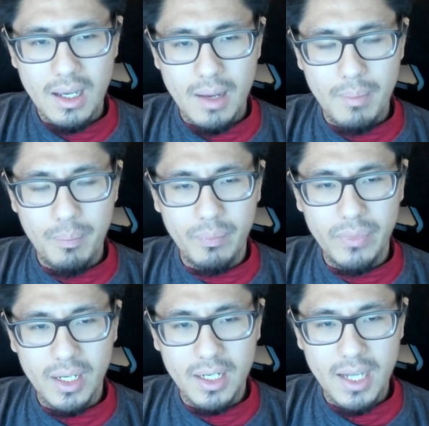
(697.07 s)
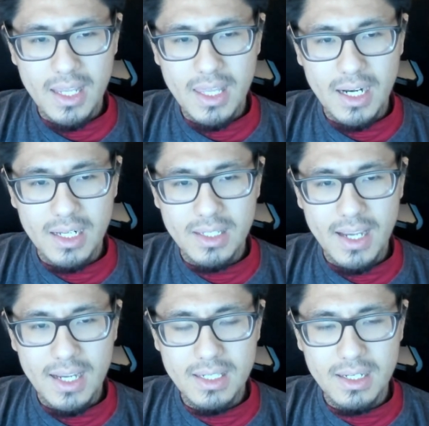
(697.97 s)
a, a guy that
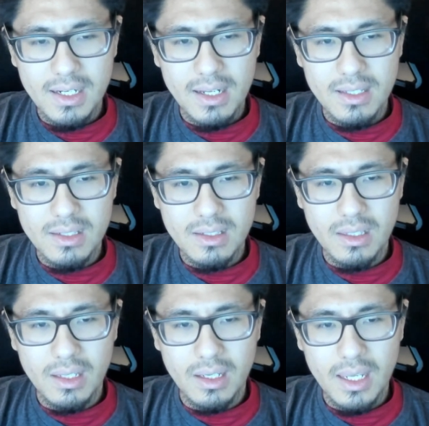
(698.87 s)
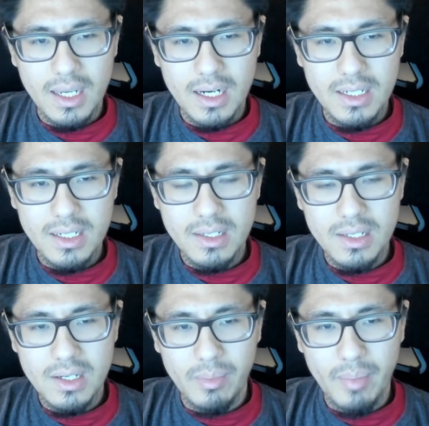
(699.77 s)
assassinates the
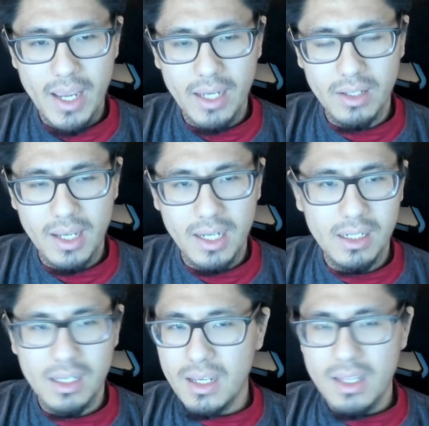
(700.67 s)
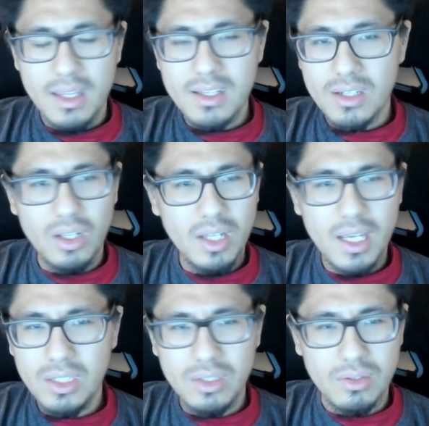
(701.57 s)
ADC or backline. That's all I
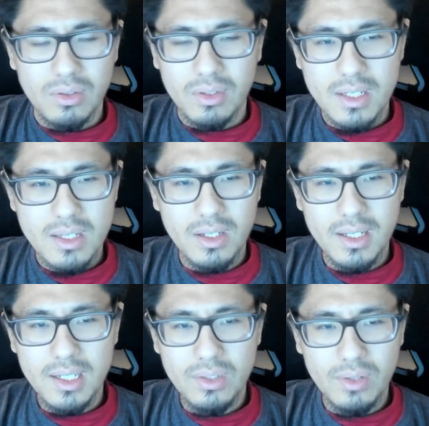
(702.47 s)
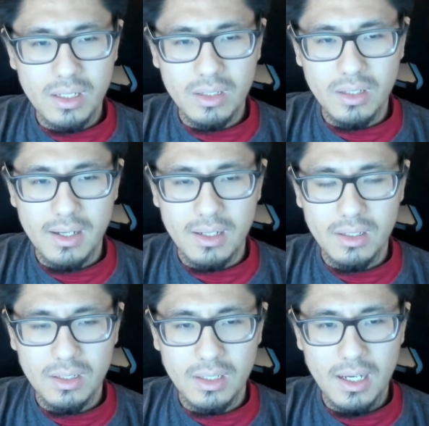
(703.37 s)
do. That's all I do on Kled.
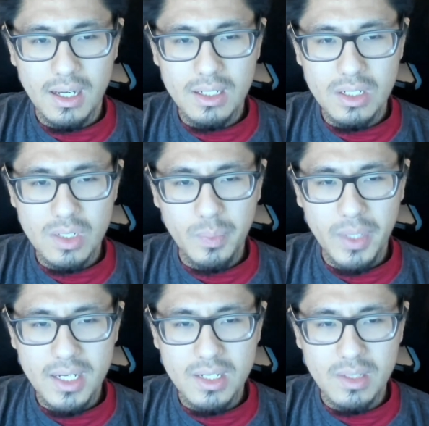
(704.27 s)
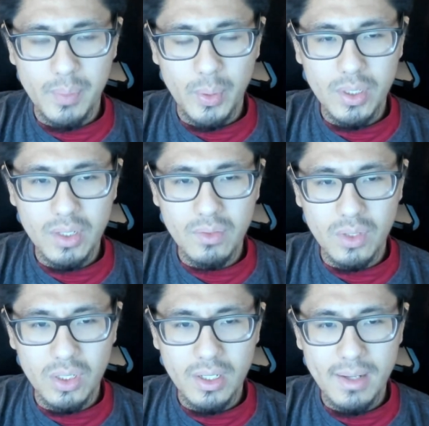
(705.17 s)
I just play a supporting
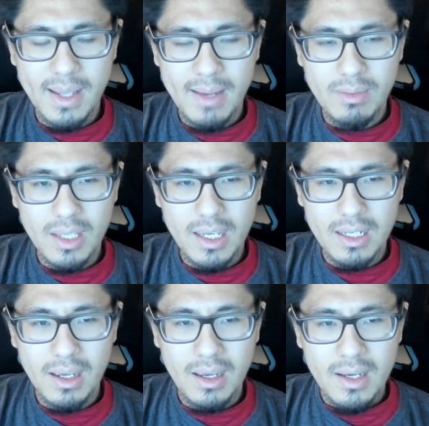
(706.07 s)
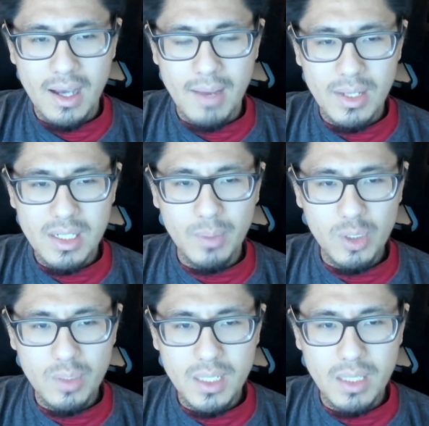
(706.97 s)
role. I'm not like I'm not supposed
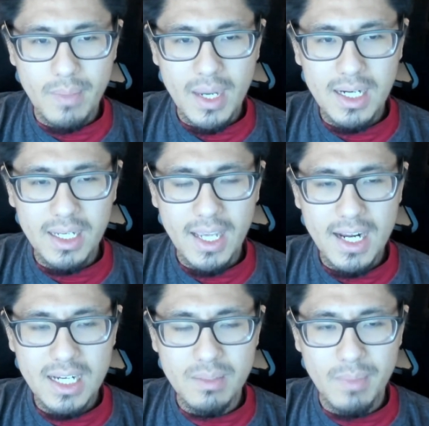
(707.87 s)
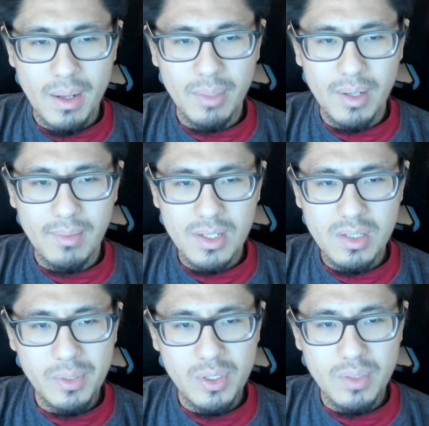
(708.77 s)
to be the main cast member. I'm not
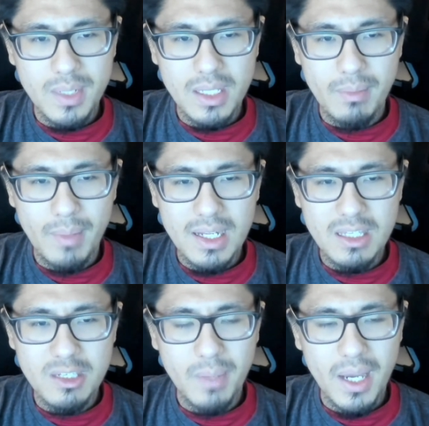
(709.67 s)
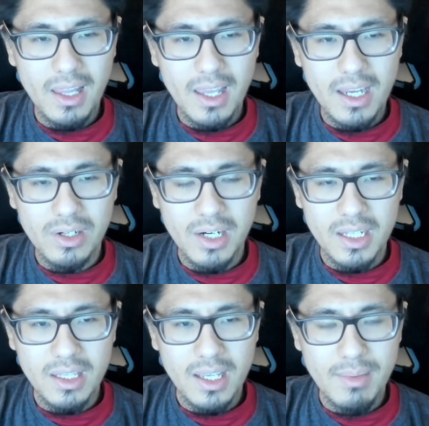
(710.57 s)
supposed to be the main spotlight or
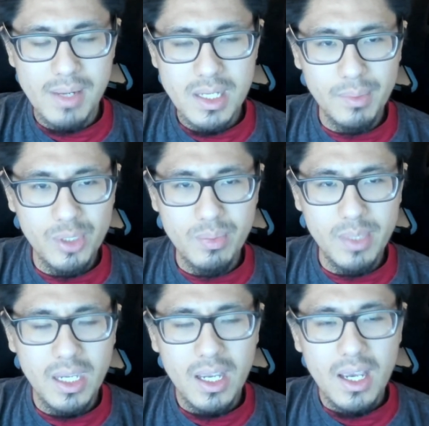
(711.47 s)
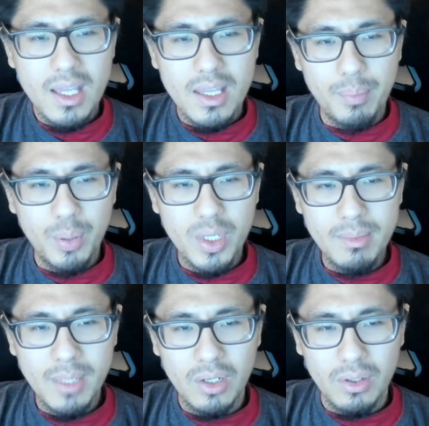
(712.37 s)
anything. I'm not supposed to be the
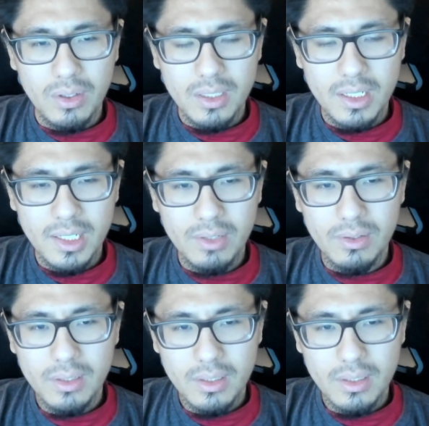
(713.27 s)
primo, you know?